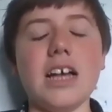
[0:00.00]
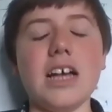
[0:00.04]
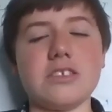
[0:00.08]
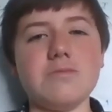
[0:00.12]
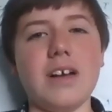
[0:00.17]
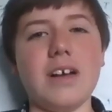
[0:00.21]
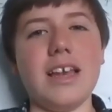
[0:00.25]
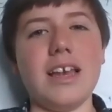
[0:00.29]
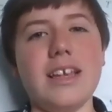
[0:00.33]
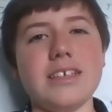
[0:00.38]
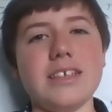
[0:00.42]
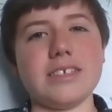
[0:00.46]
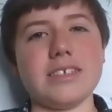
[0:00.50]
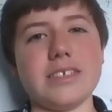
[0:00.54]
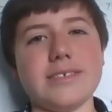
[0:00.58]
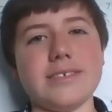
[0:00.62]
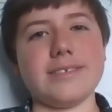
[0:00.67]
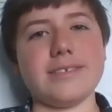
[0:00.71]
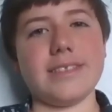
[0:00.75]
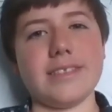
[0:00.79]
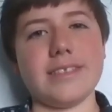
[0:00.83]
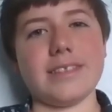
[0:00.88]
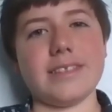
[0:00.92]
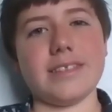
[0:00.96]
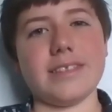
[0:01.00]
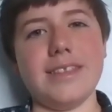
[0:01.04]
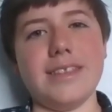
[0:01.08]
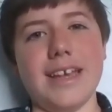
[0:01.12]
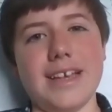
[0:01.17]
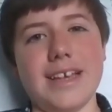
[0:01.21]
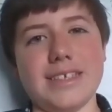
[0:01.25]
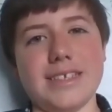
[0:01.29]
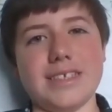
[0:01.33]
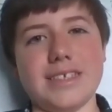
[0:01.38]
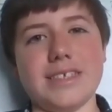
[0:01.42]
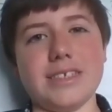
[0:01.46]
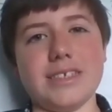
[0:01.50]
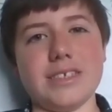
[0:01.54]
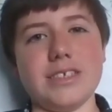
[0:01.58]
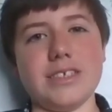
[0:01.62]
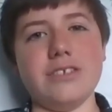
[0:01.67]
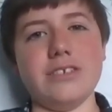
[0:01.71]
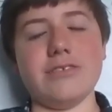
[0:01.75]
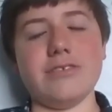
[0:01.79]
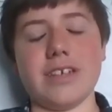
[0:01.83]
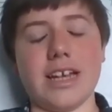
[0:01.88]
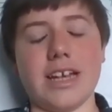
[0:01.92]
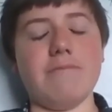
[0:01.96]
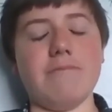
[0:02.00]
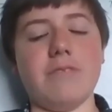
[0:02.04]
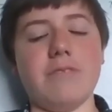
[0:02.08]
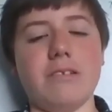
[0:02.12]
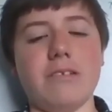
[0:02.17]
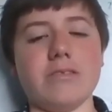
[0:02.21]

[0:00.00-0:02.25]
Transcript: Yeah. As well as this,